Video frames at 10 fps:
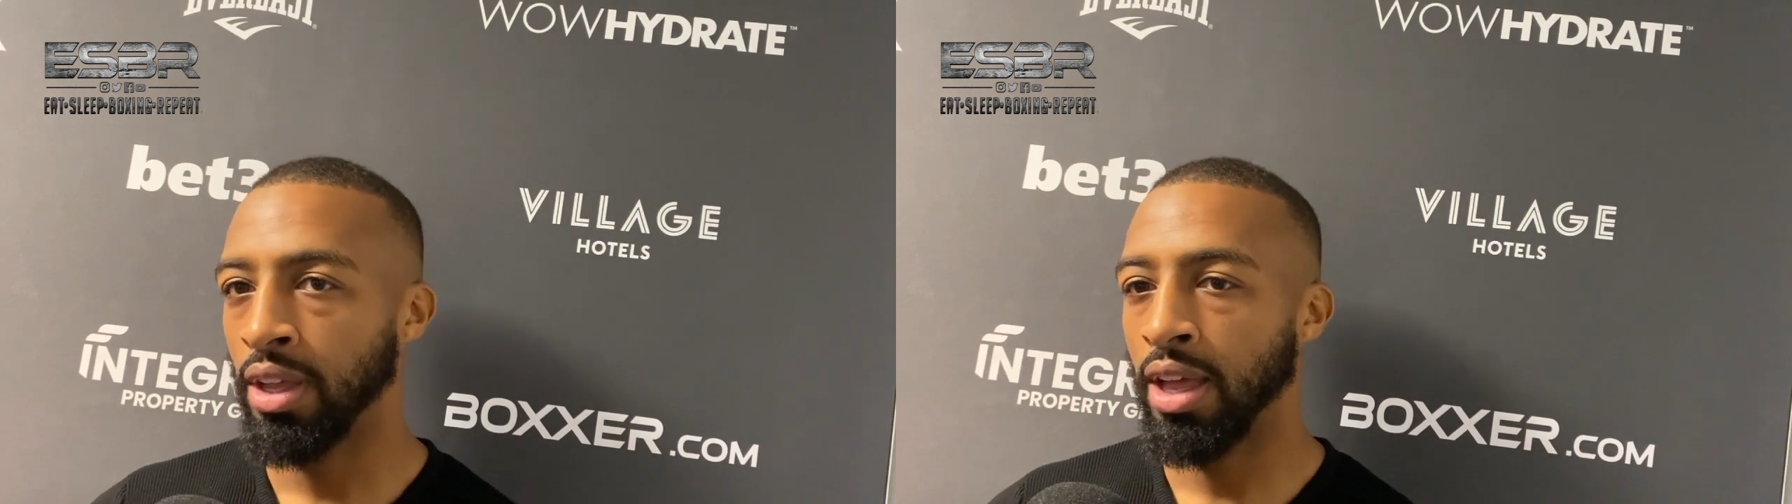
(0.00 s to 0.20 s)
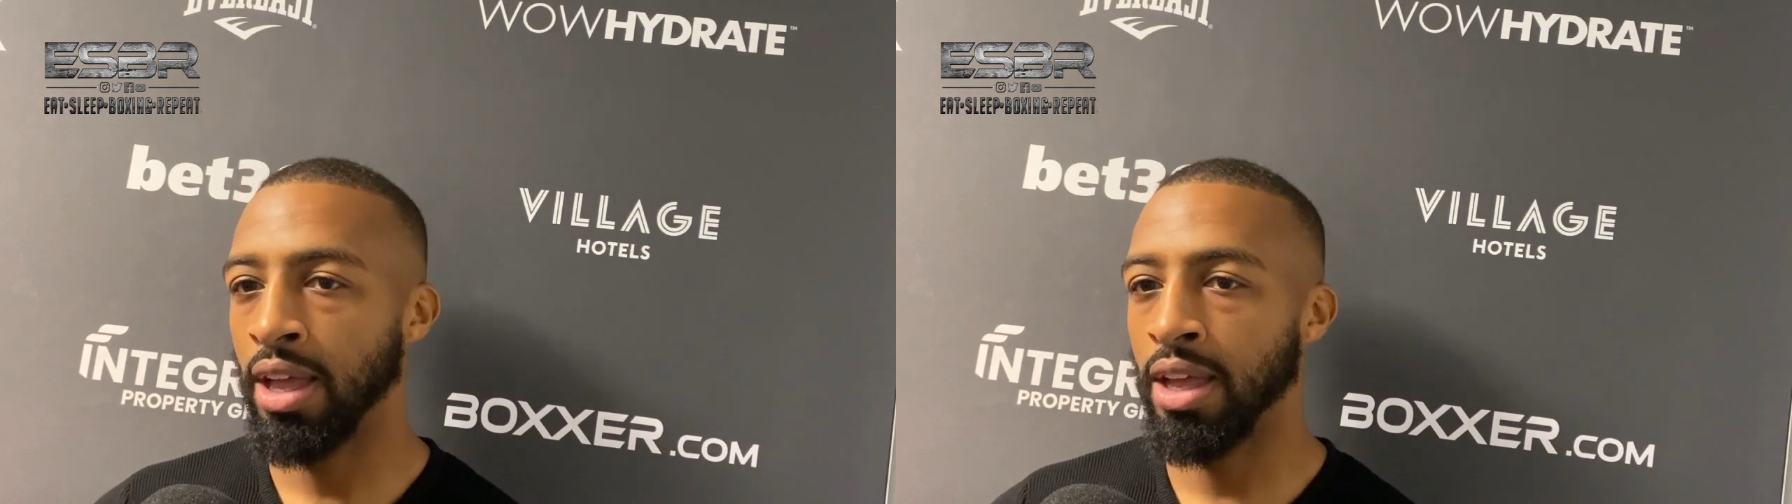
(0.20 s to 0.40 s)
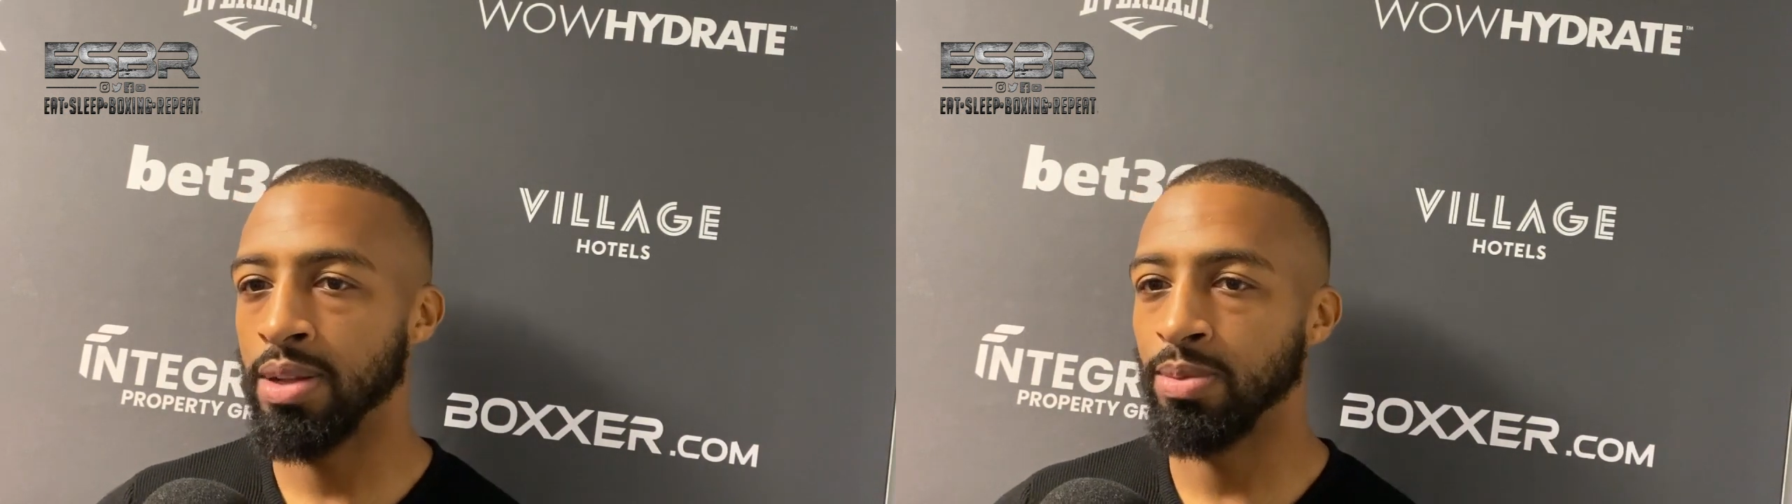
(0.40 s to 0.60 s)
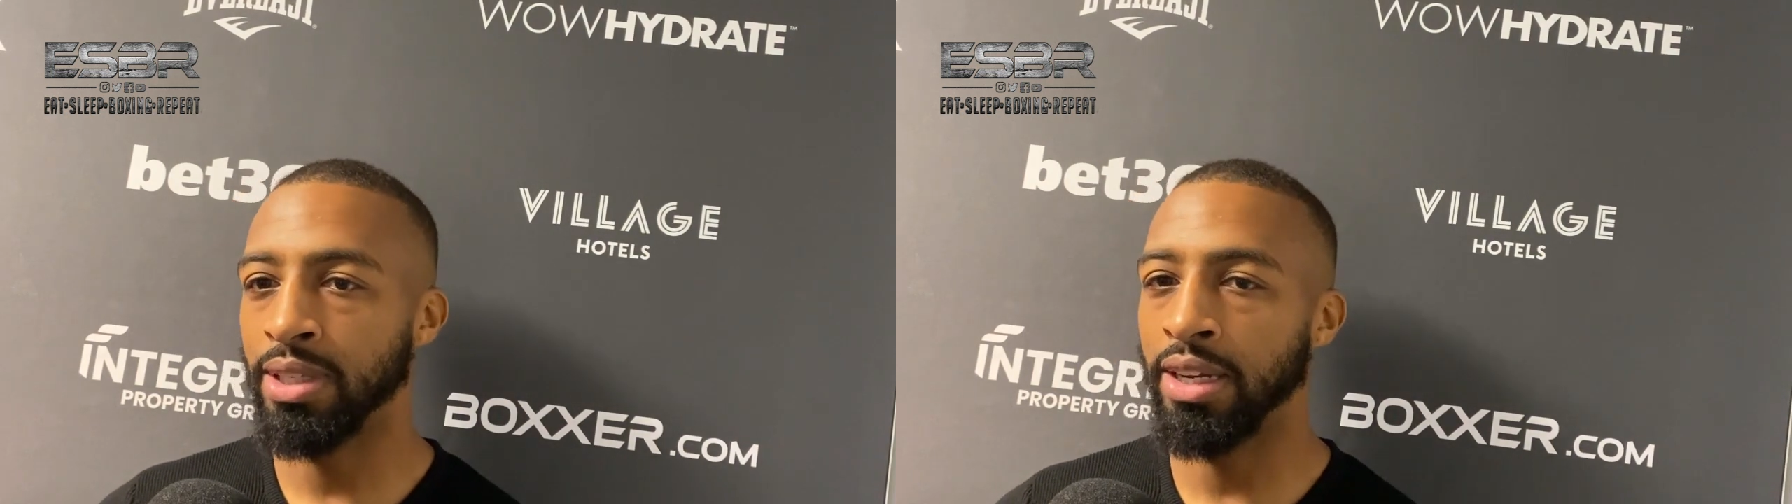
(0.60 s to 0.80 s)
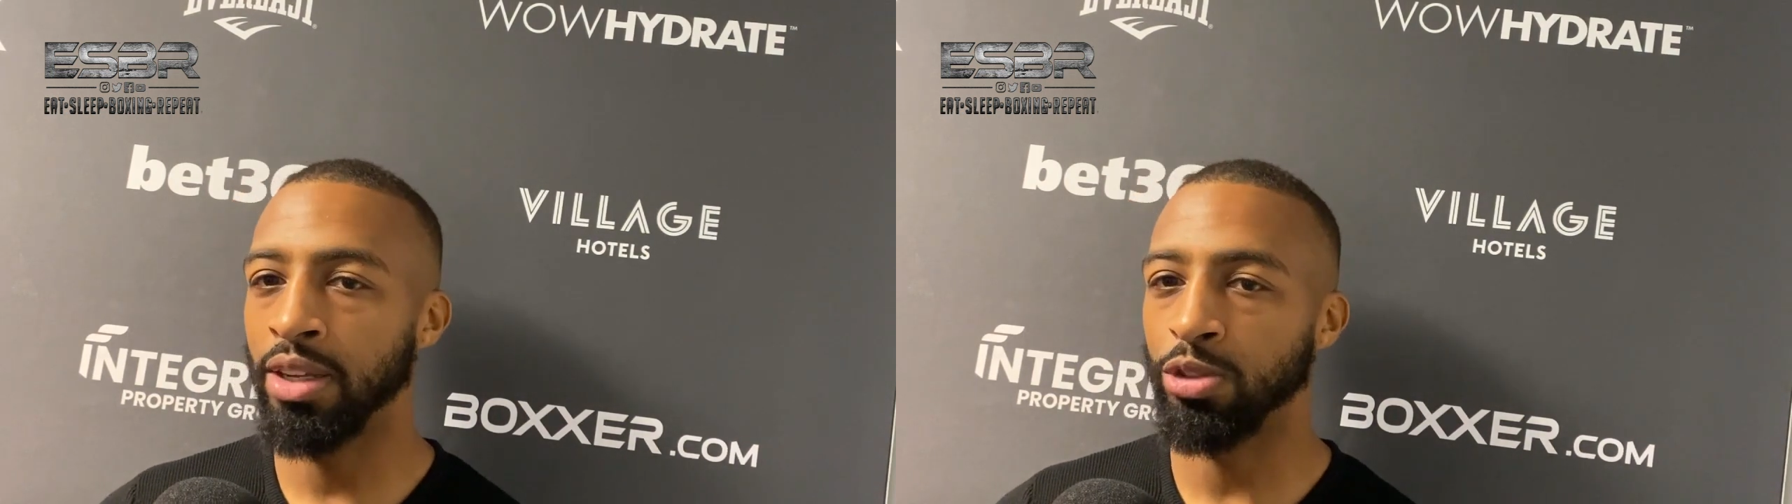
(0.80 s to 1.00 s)
Um,
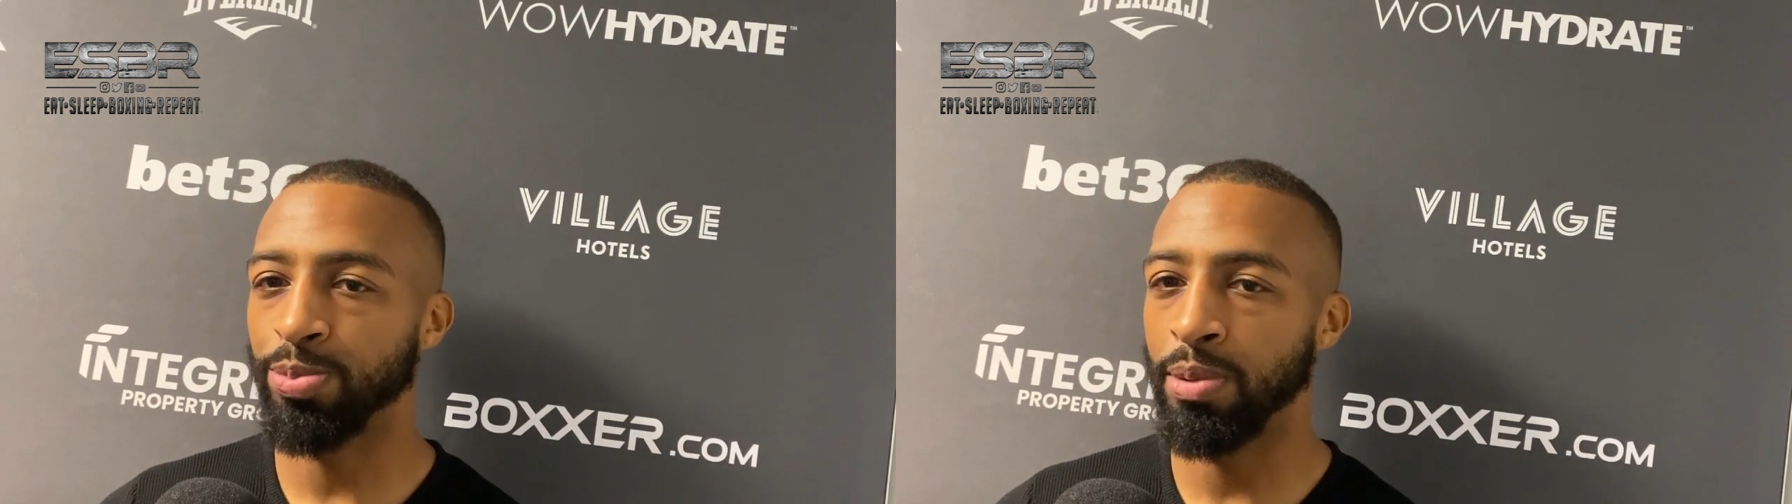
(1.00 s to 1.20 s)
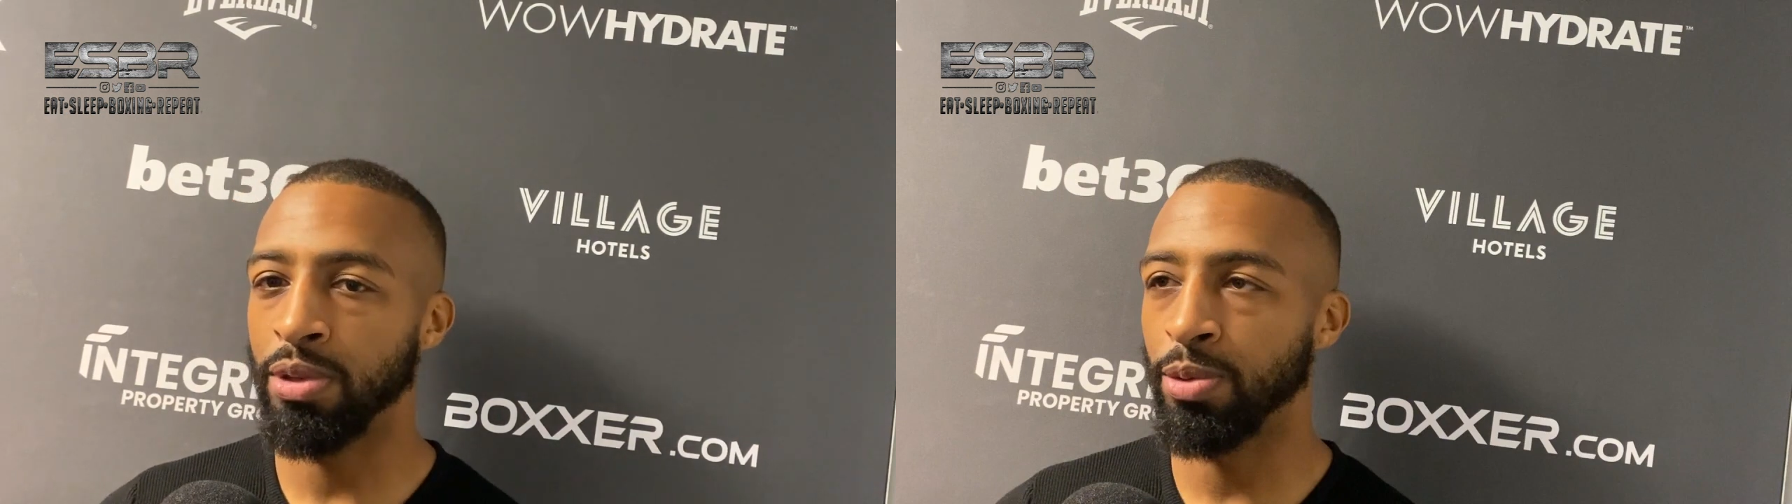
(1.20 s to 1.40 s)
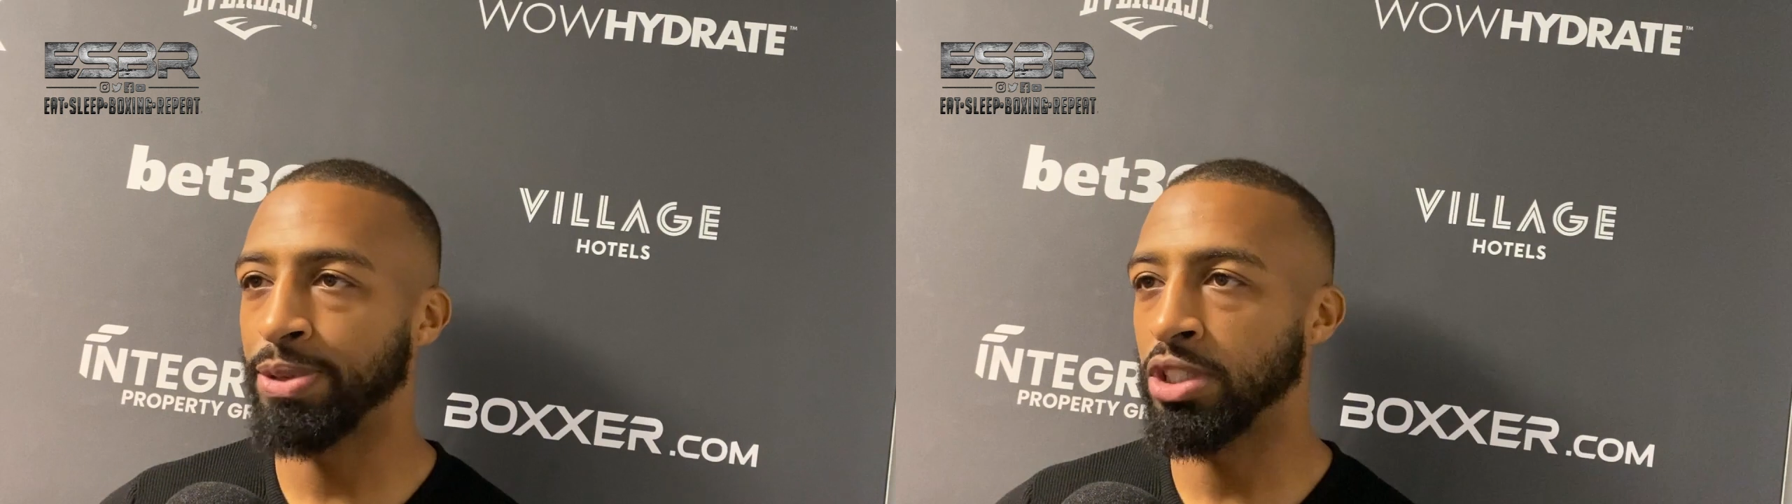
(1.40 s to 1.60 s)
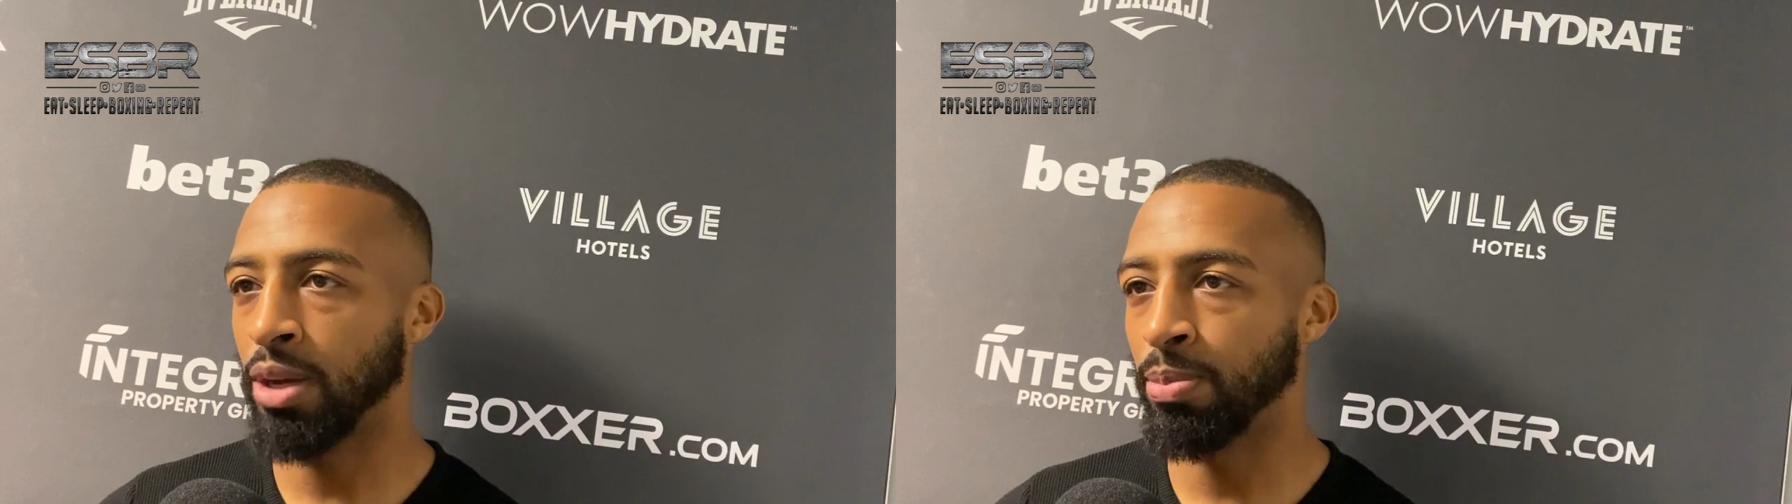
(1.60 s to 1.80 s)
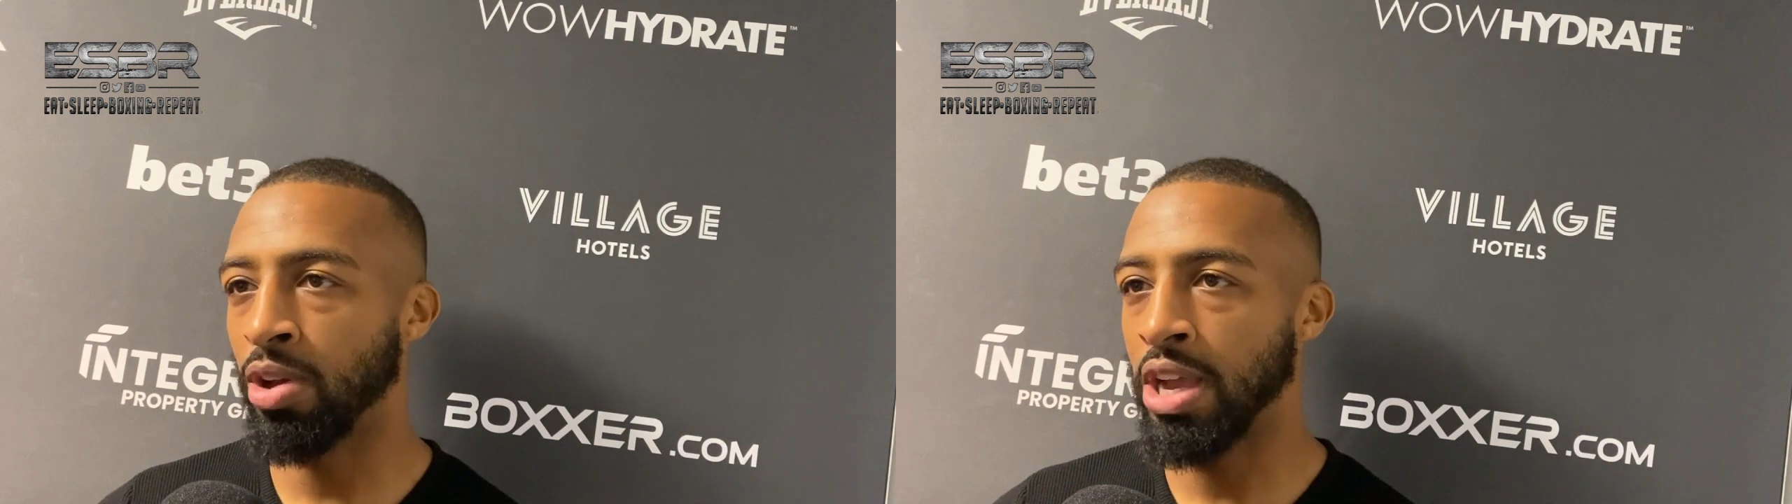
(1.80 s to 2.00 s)
then it was probably would be
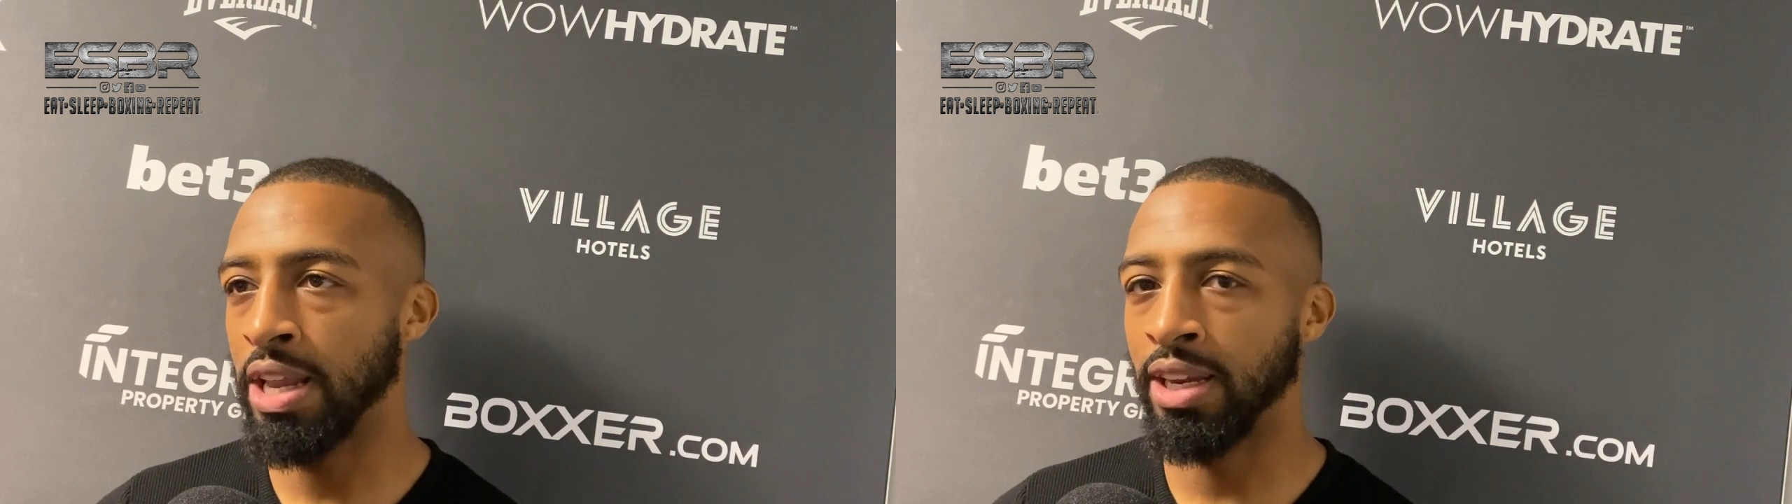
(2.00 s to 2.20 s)
Jack Martin,